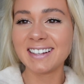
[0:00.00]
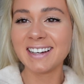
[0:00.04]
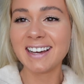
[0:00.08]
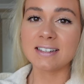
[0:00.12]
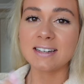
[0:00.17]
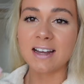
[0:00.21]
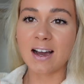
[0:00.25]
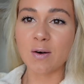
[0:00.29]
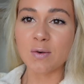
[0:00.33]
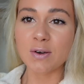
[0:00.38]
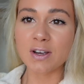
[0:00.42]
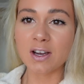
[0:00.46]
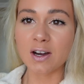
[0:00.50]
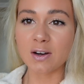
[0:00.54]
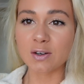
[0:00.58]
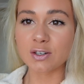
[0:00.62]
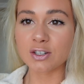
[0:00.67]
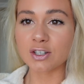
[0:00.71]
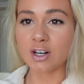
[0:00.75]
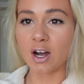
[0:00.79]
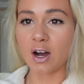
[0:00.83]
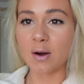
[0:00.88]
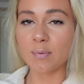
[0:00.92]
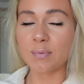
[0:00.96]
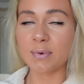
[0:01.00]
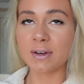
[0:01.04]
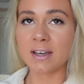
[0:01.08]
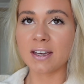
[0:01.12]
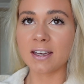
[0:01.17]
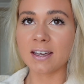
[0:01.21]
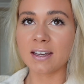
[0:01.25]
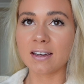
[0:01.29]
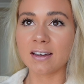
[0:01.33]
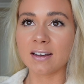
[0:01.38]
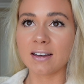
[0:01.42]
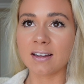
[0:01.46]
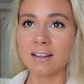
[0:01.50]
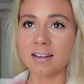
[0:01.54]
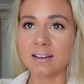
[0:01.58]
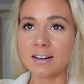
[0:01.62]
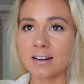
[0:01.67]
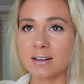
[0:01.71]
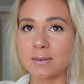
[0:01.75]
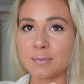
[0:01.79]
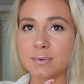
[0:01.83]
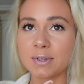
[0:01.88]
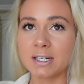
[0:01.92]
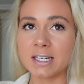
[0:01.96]
Now we go shopping a
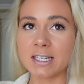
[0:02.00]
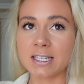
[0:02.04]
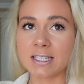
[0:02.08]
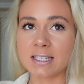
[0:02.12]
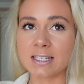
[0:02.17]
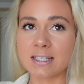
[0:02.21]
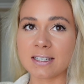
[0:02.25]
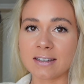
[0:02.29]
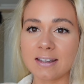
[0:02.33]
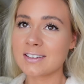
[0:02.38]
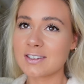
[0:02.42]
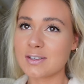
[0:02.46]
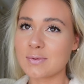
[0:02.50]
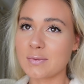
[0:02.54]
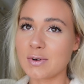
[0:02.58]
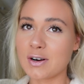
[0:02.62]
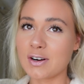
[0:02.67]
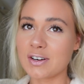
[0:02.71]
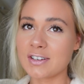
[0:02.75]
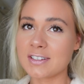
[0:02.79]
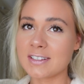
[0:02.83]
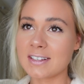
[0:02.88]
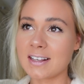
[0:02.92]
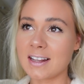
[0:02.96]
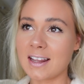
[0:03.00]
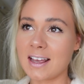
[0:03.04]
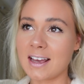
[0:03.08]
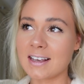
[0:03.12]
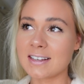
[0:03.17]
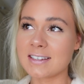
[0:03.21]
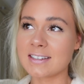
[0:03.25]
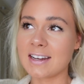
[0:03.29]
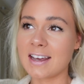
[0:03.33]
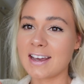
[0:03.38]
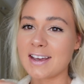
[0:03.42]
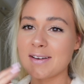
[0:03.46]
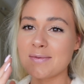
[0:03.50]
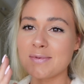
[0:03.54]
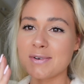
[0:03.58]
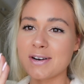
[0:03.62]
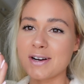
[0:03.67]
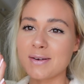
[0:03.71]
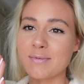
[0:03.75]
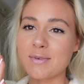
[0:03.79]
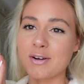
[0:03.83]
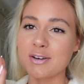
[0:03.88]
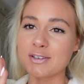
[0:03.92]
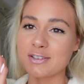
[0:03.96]
little bit. Tomorrow's the last day, but
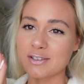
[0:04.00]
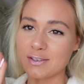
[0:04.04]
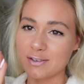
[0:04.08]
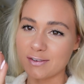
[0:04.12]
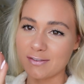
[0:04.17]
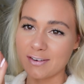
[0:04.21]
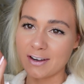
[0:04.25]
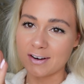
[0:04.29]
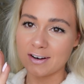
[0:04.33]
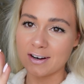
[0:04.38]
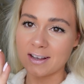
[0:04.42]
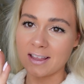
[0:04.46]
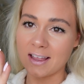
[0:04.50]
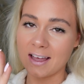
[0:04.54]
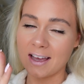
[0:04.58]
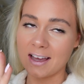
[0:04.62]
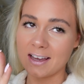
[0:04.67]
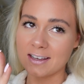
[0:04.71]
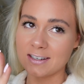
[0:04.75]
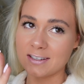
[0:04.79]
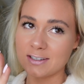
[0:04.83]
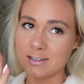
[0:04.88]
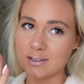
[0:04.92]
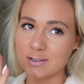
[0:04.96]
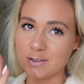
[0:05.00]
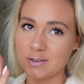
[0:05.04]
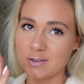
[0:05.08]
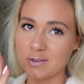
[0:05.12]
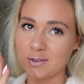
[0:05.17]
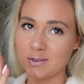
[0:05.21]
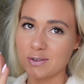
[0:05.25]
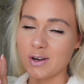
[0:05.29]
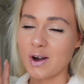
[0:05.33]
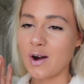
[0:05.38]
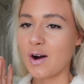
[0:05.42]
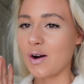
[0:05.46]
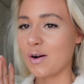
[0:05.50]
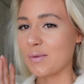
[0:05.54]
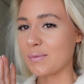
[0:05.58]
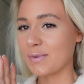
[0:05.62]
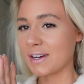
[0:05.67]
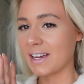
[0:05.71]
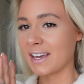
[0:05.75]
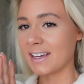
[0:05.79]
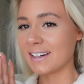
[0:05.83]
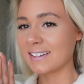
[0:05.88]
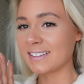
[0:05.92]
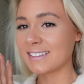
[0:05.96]
I'm also very glad to go home
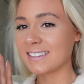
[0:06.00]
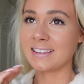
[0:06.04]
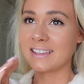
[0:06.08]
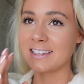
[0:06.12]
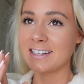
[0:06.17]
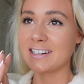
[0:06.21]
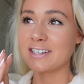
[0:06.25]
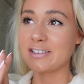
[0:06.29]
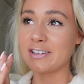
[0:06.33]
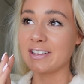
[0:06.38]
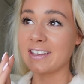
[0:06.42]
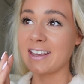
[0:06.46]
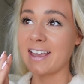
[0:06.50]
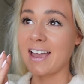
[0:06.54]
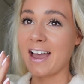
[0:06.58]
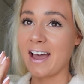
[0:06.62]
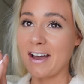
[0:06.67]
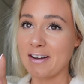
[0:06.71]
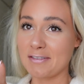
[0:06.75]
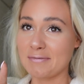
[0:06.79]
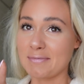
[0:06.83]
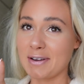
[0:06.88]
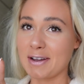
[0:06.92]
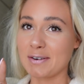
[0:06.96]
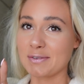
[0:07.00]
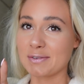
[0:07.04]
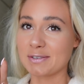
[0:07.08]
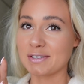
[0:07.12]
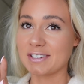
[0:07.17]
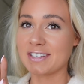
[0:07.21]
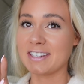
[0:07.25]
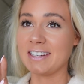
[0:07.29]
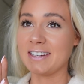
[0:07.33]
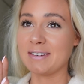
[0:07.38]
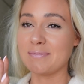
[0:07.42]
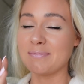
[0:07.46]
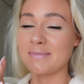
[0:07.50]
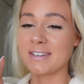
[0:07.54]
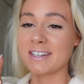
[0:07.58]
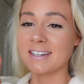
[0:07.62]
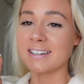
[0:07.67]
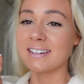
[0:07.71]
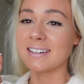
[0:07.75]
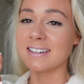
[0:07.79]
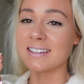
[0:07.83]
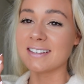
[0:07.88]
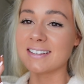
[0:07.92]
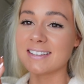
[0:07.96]
again. Literally have my routine,
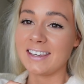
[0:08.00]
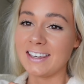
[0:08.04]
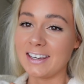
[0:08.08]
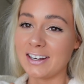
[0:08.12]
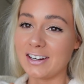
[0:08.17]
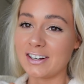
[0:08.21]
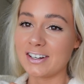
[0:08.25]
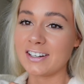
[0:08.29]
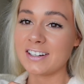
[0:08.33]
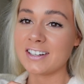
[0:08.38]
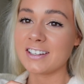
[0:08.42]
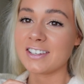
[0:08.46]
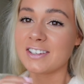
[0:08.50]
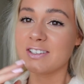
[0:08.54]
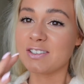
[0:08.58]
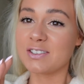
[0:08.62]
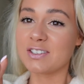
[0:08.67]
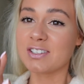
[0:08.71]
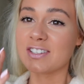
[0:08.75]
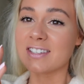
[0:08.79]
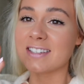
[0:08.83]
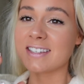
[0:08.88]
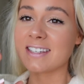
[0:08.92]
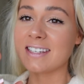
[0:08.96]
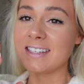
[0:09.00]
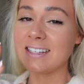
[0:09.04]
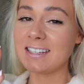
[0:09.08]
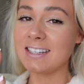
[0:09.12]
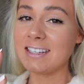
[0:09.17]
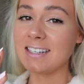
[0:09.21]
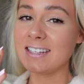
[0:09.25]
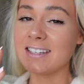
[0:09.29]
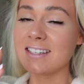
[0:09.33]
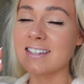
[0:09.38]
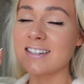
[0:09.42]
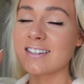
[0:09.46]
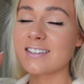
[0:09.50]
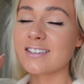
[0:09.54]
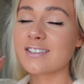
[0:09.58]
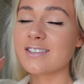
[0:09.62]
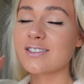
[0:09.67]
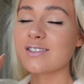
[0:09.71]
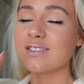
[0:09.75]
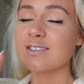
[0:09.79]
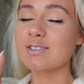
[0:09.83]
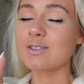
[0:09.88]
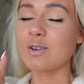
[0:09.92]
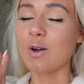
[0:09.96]
because here you just eat
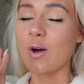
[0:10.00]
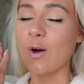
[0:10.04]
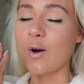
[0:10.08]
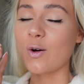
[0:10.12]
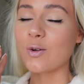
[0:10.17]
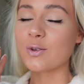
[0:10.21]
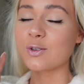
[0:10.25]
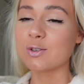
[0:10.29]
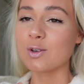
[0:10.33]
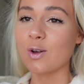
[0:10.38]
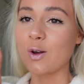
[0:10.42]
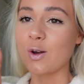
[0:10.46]
so